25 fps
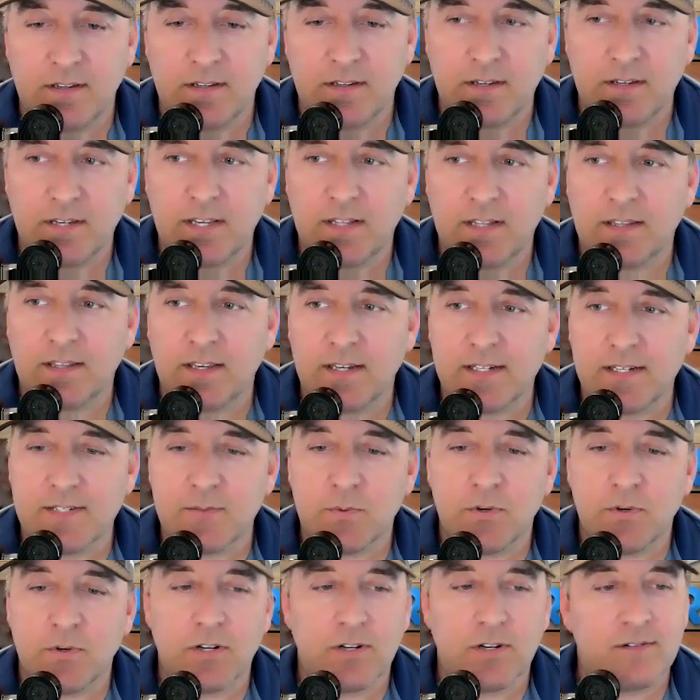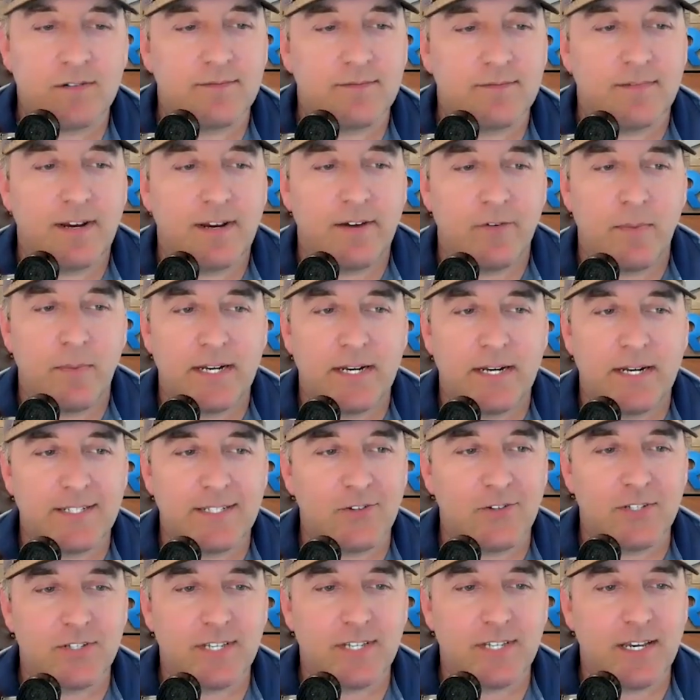get things where everybody's
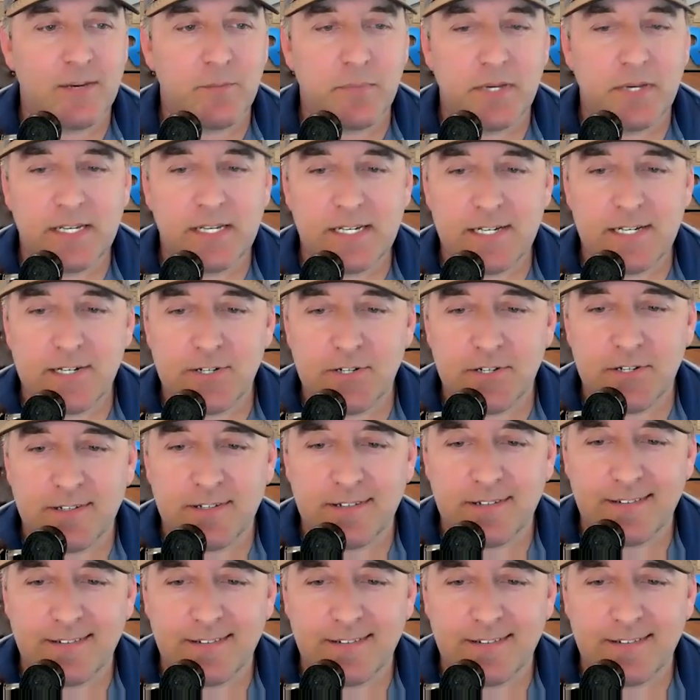on the same page.